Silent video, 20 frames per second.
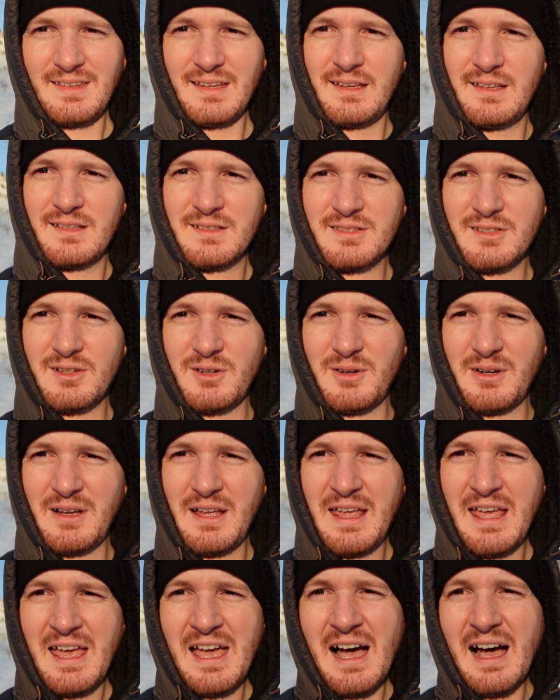So,
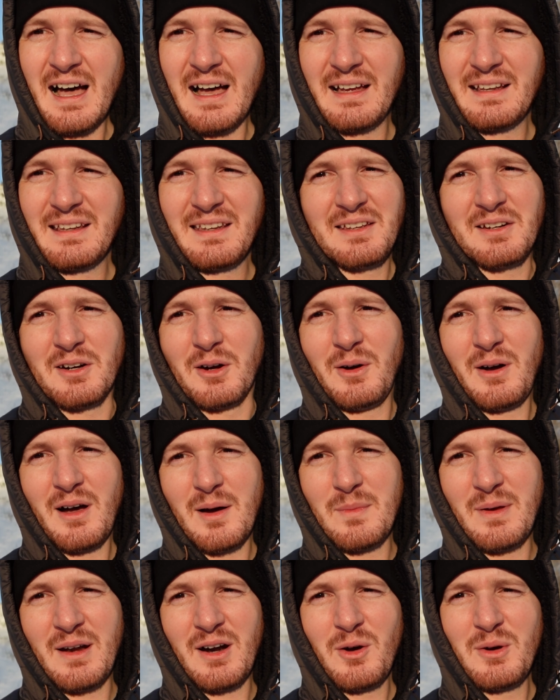you know, I'm
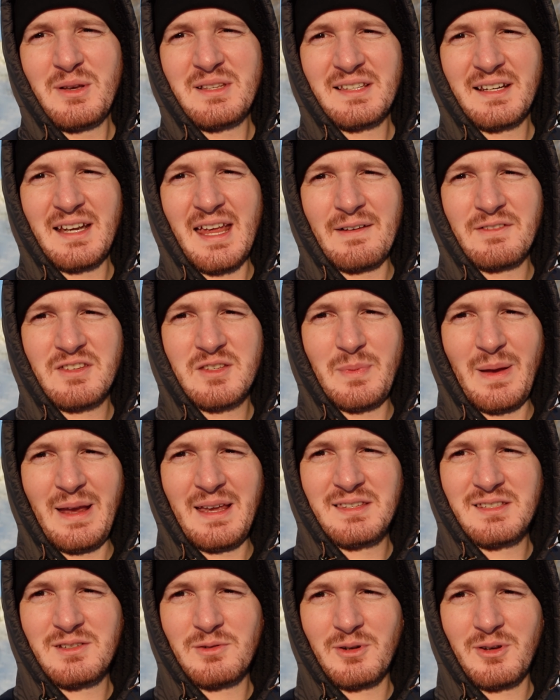always going to have
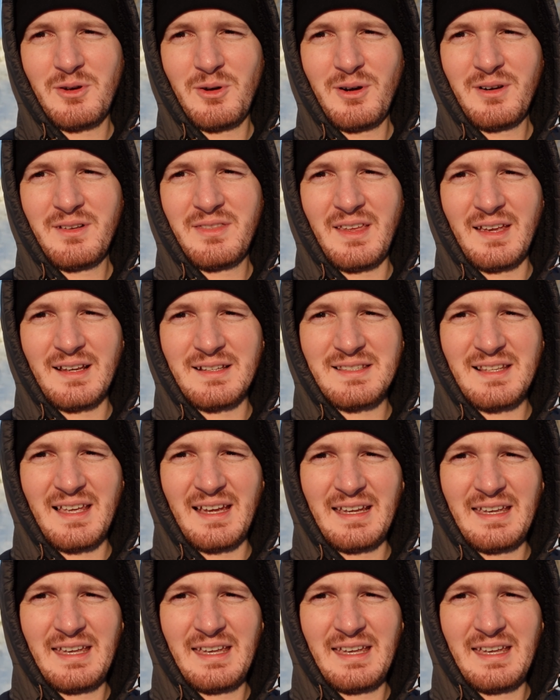space to record things like